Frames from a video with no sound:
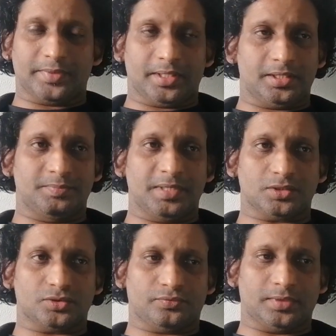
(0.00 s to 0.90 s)
It is
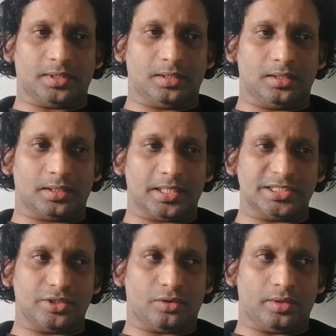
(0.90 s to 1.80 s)
because of the
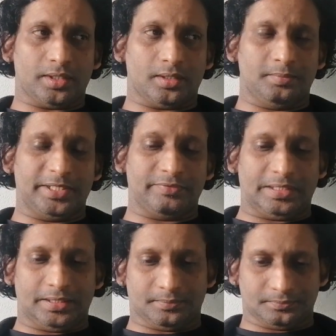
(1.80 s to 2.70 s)
ratio in
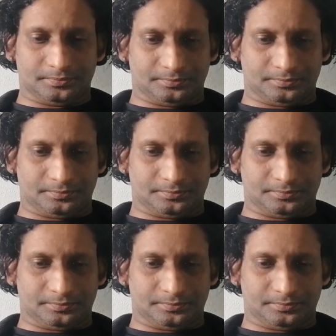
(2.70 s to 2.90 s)
between them.